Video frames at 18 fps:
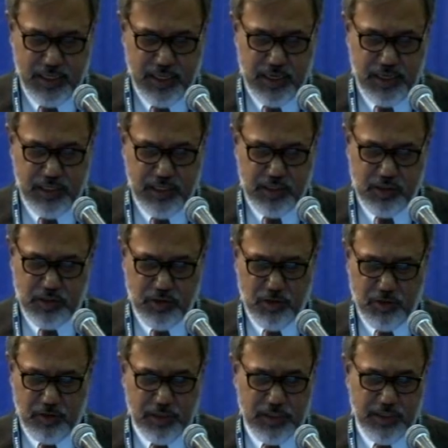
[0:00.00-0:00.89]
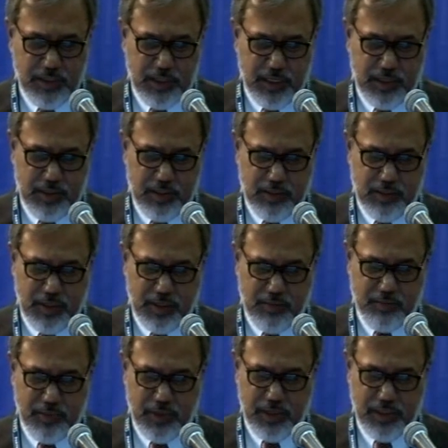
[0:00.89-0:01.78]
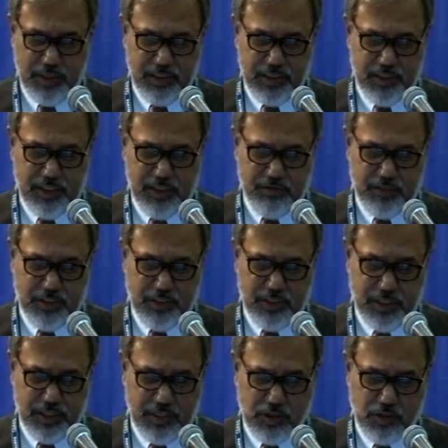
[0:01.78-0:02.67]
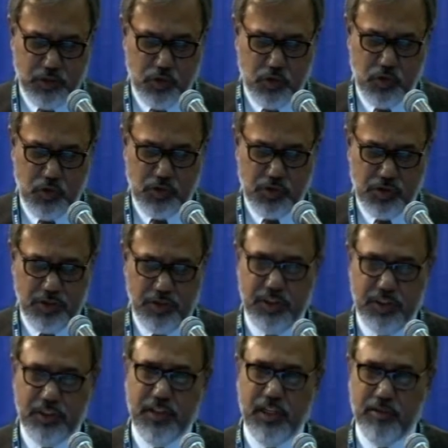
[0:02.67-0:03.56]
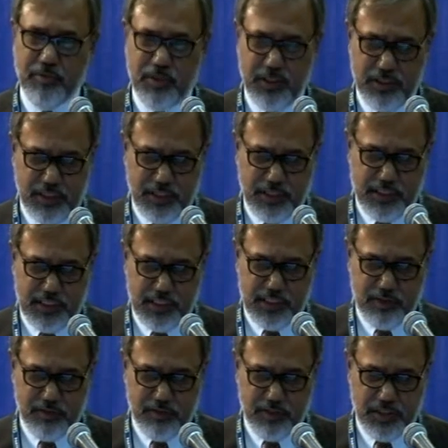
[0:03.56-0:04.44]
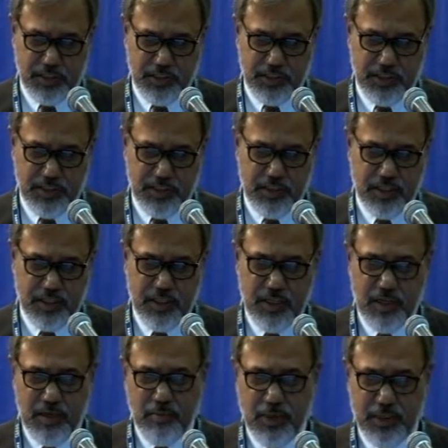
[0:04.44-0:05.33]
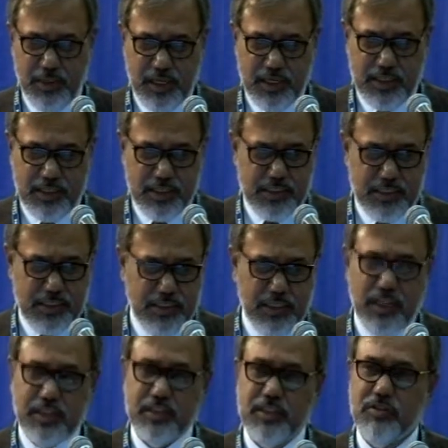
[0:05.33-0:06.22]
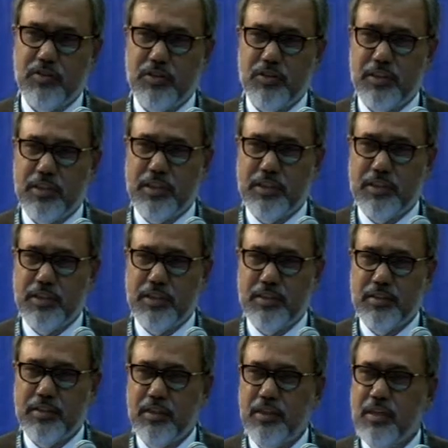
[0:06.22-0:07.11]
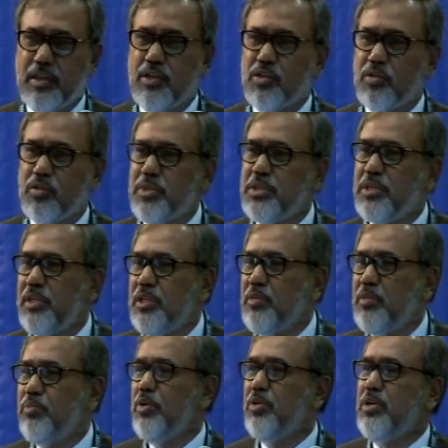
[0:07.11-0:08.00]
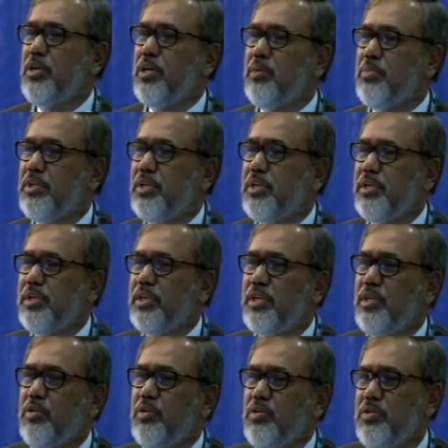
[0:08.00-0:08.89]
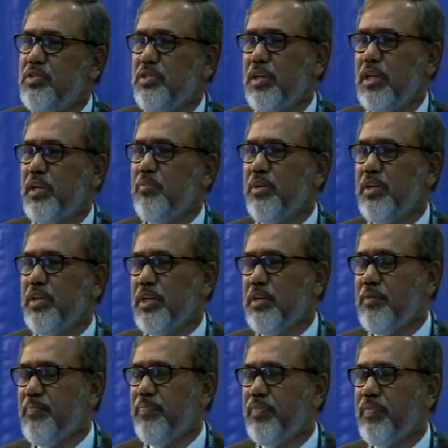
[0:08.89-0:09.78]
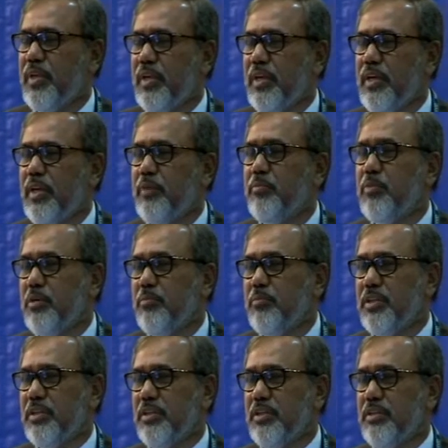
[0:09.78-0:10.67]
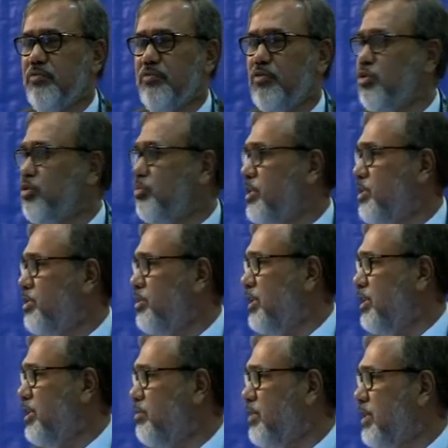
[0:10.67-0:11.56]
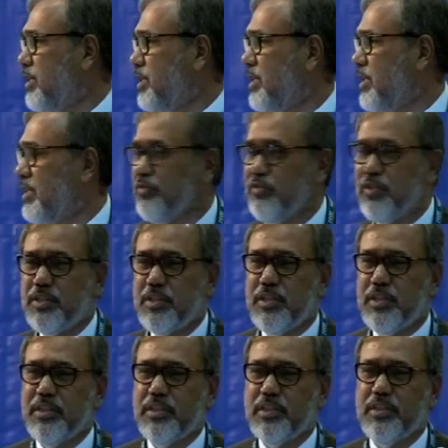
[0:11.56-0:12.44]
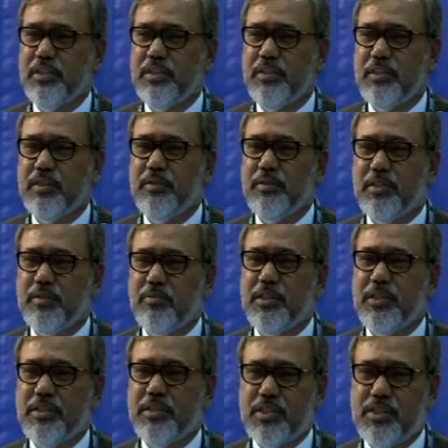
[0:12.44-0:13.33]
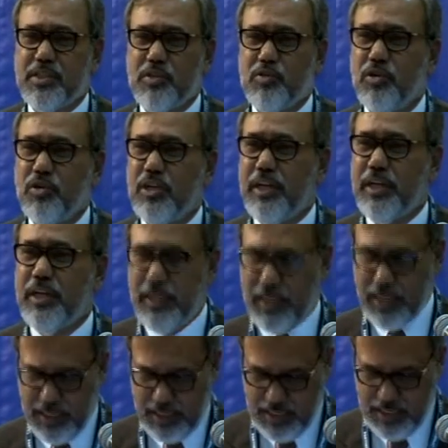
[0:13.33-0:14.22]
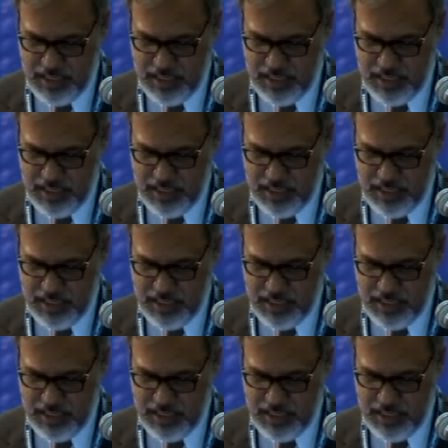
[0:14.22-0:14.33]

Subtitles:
And it's not the red bar in the left-hand side shows the deliveries at ICDDR facilities, but the others in other facilities. So basically the program created a huge enabling environment for women to deliver at the facilities, even in such a rural area,